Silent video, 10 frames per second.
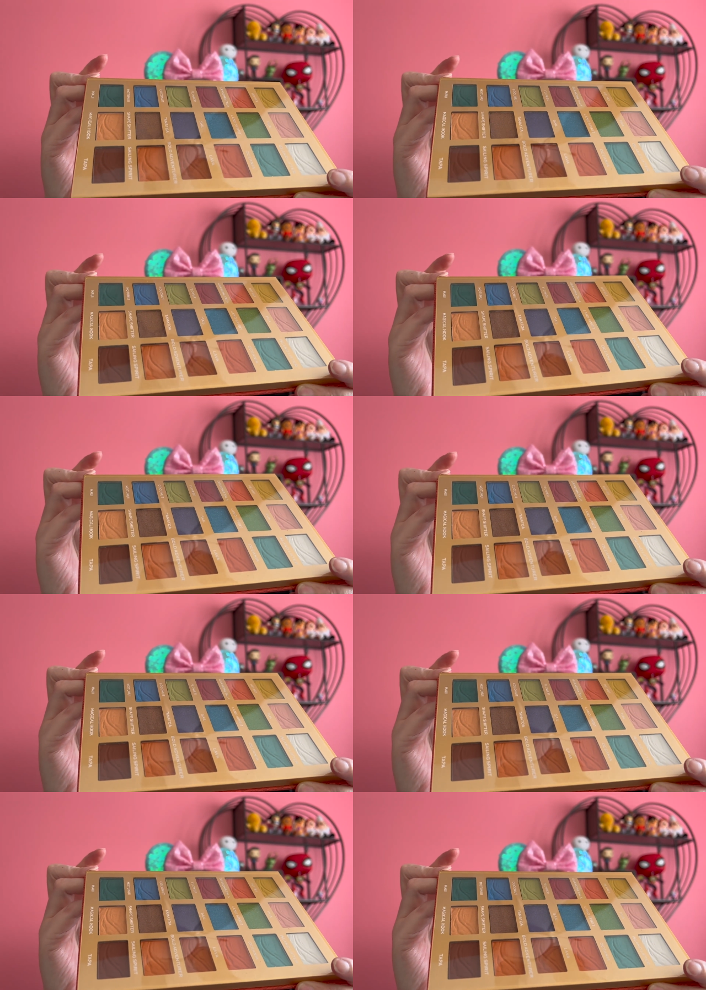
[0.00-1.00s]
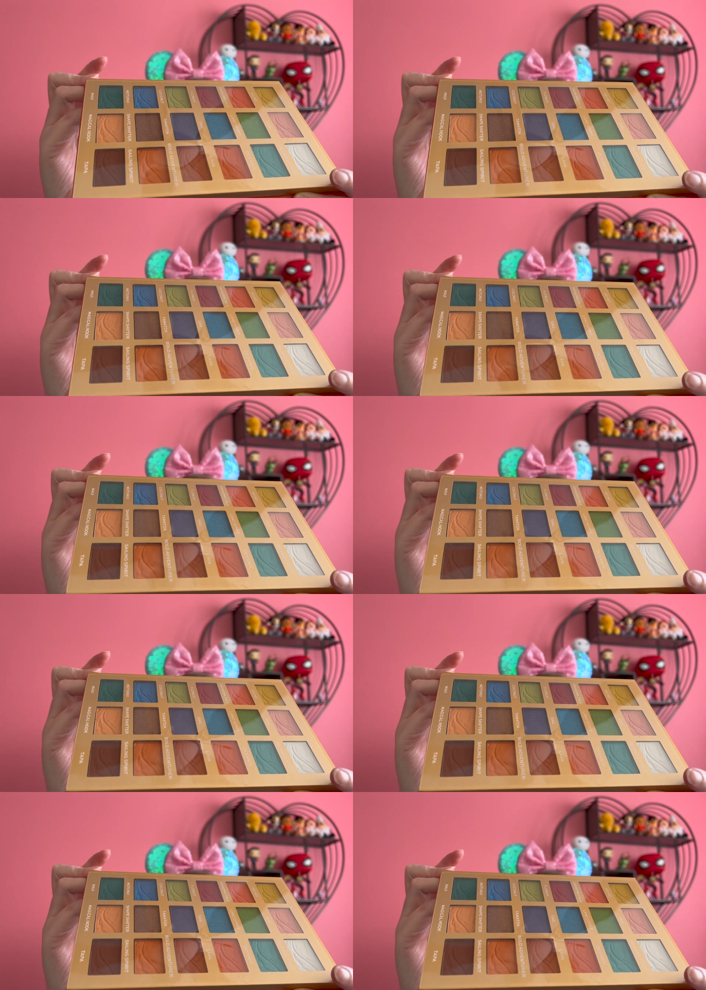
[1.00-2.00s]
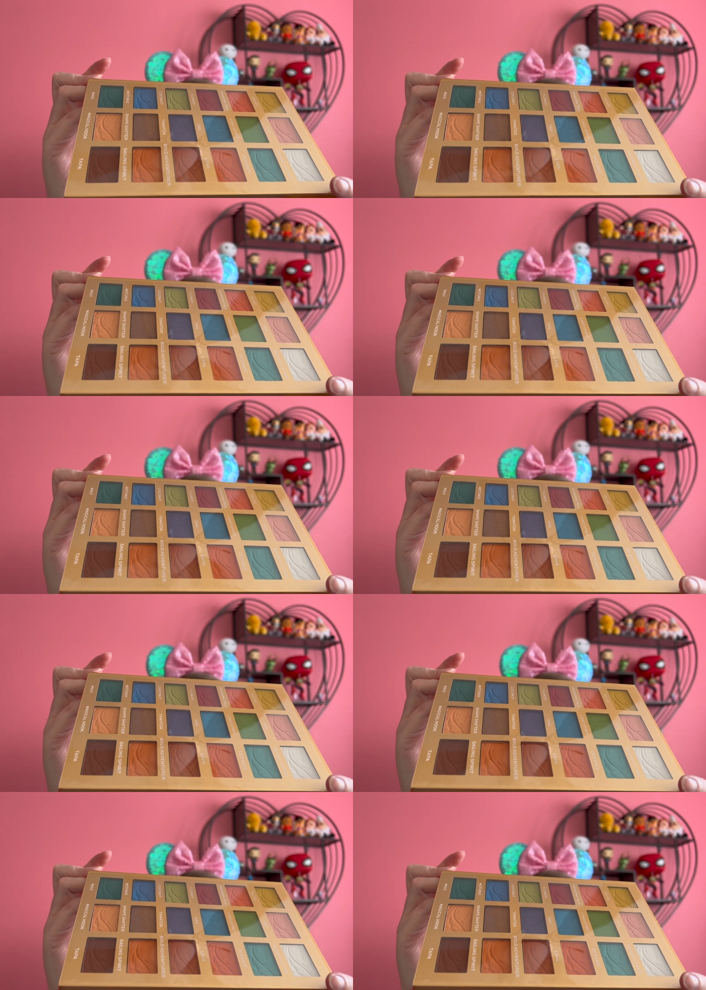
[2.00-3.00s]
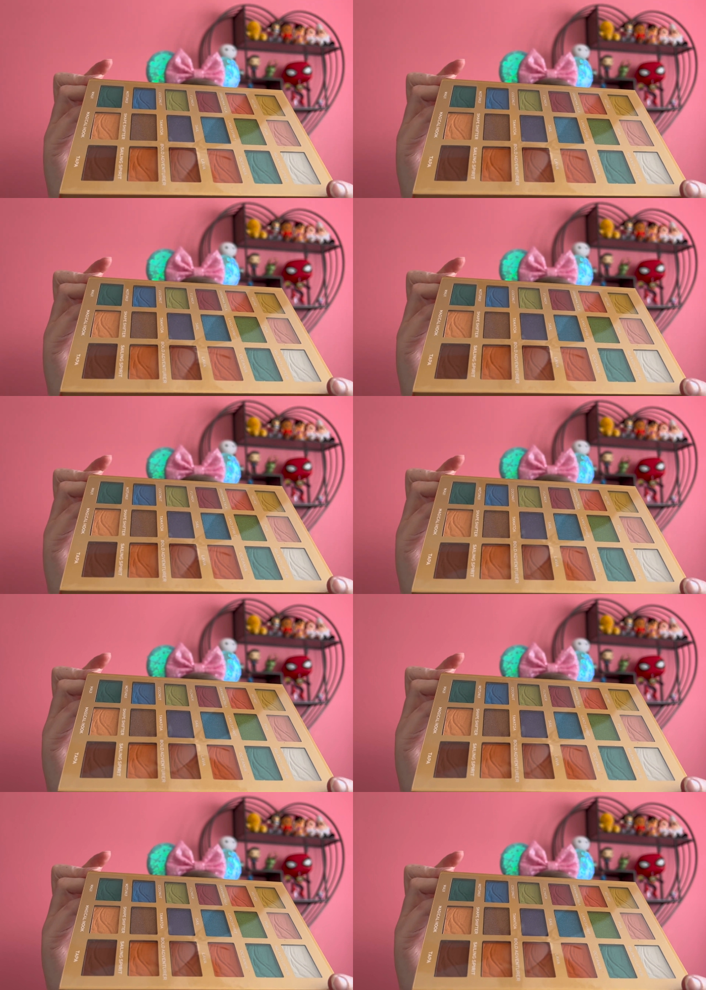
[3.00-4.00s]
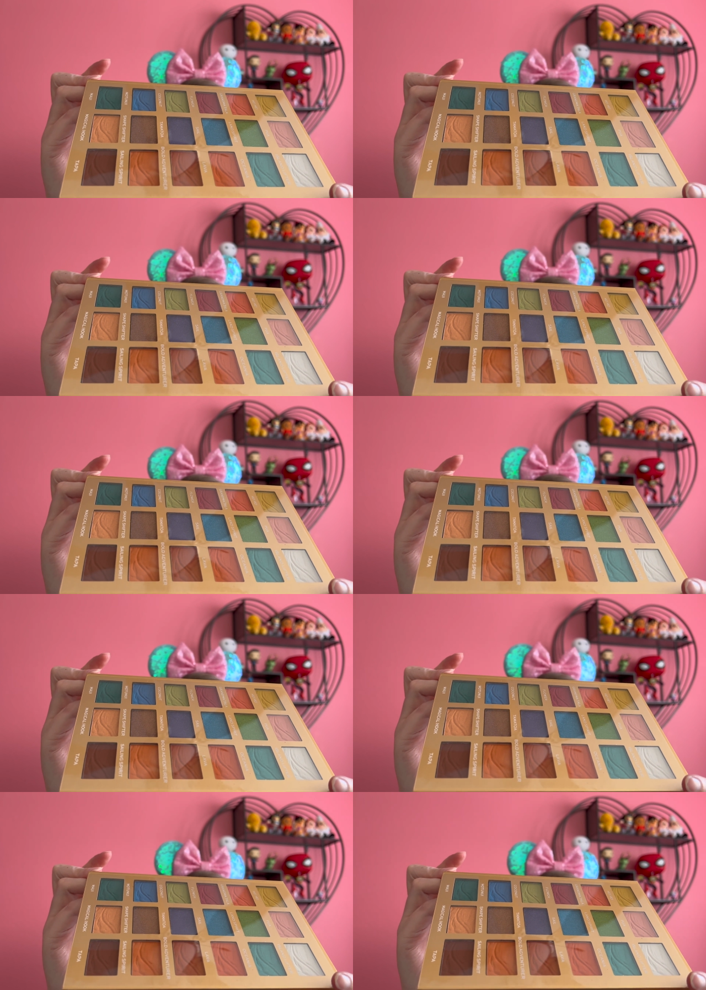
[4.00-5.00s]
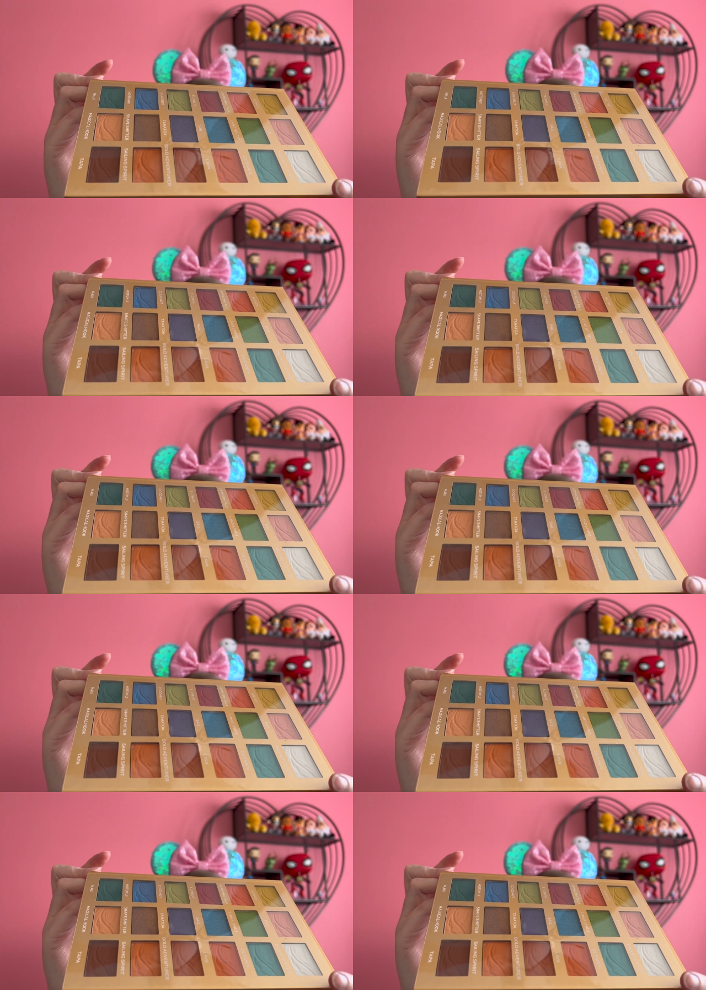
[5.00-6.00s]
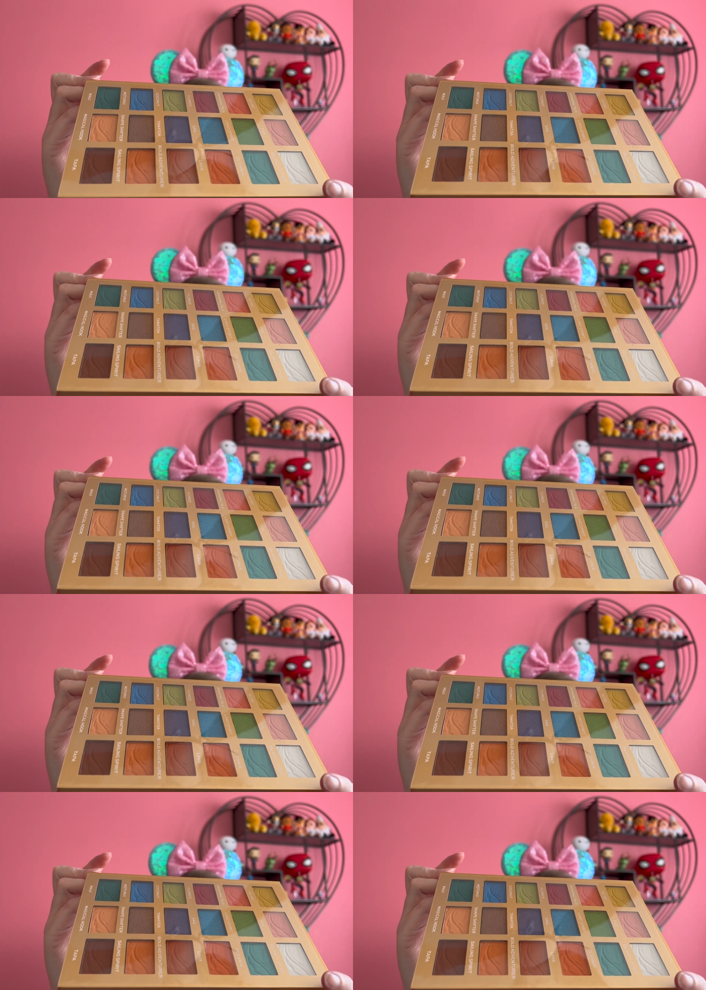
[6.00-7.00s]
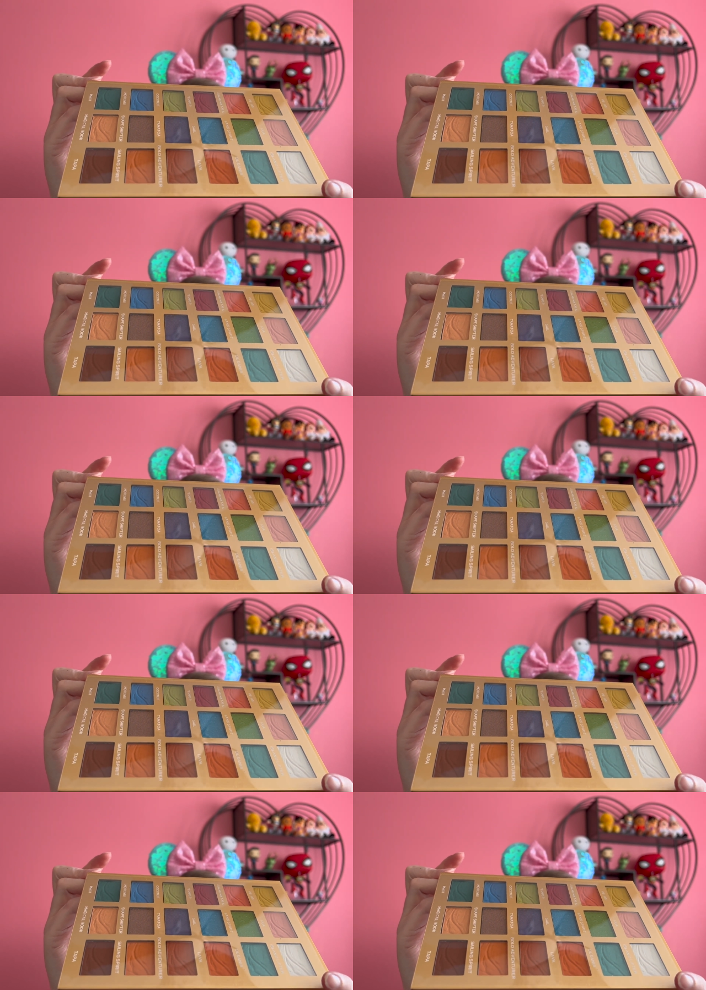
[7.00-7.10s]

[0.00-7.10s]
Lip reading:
[unreadable: no face in view]